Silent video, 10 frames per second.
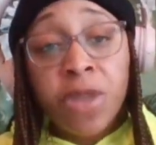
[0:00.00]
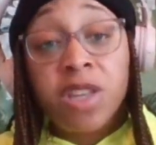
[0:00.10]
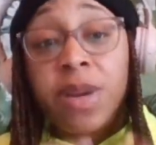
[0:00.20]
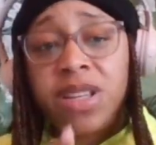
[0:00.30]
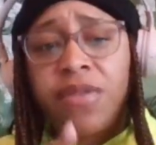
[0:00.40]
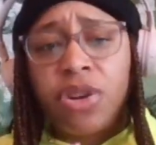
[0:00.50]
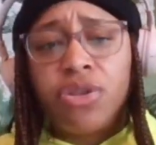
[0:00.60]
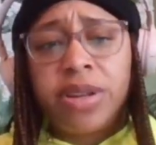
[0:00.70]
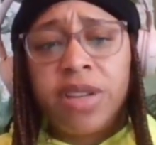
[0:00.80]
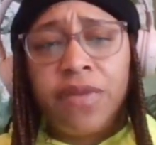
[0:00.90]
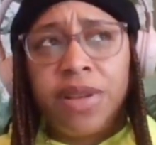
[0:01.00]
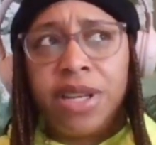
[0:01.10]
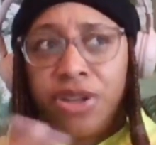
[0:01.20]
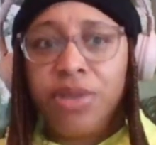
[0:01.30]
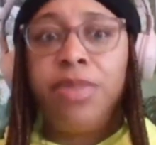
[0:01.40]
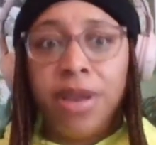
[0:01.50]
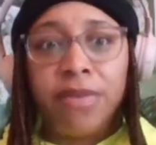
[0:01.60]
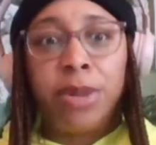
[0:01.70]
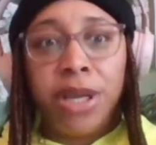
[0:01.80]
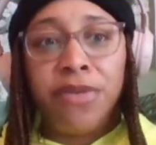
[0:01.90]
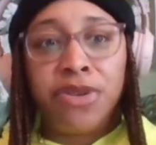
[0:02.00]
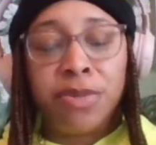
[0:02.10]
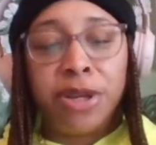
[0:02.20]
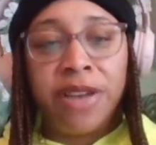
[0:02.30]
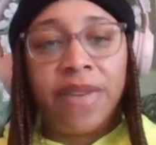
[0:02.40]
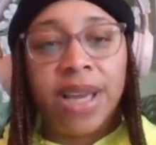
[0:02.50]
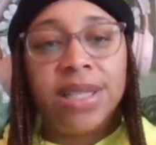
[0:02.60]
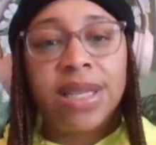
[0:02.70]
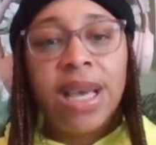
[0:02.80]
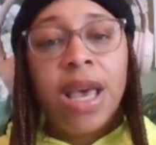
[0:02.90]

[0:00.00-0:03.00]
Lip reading: Especially if they're trusted friends, they should be able to give you some good advice.